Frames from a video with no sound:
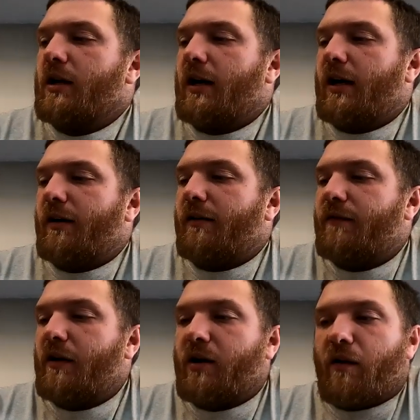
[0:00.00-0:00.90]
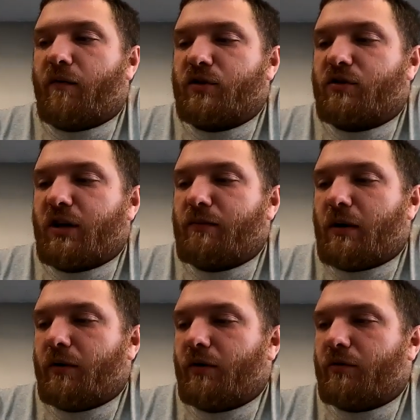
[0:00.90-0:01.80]
Favorite color is green
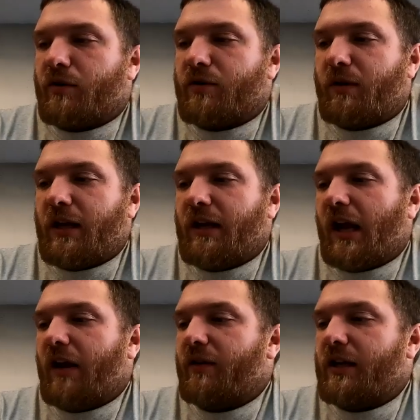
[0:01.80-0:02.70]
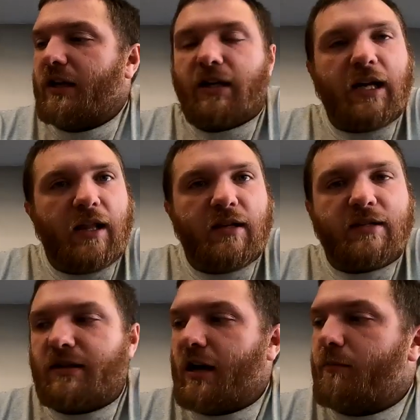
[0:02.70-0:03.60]
pumpkin, of course, but they didn't have any in the
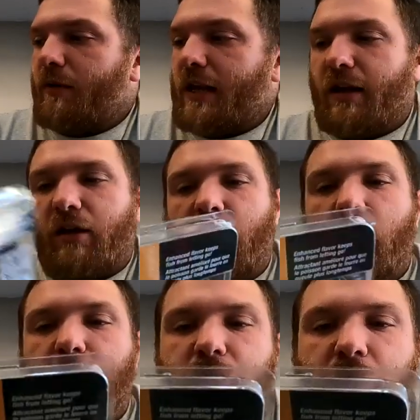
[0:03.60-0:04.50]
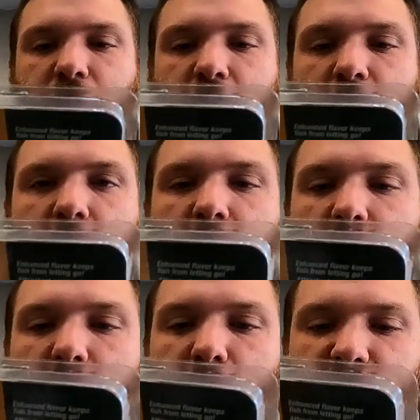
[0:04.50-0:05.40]
sale, but they had a goat.
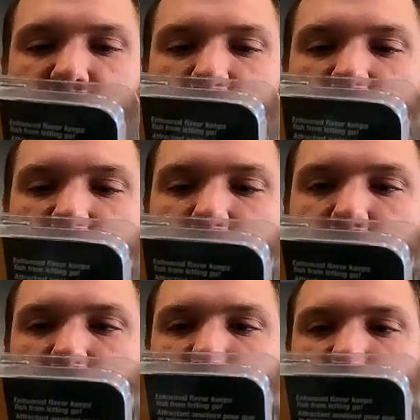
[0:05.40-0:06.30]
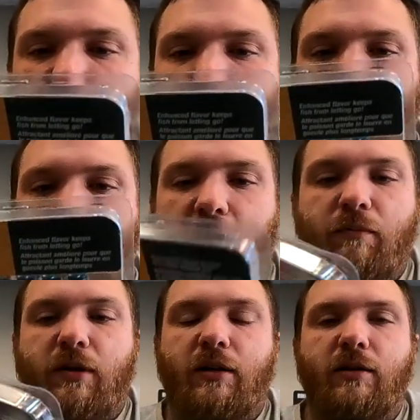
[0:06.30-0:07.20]
It was like a black, blue, green
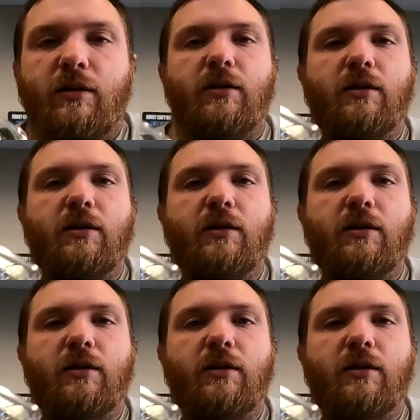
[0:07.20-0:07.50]
pumpkin.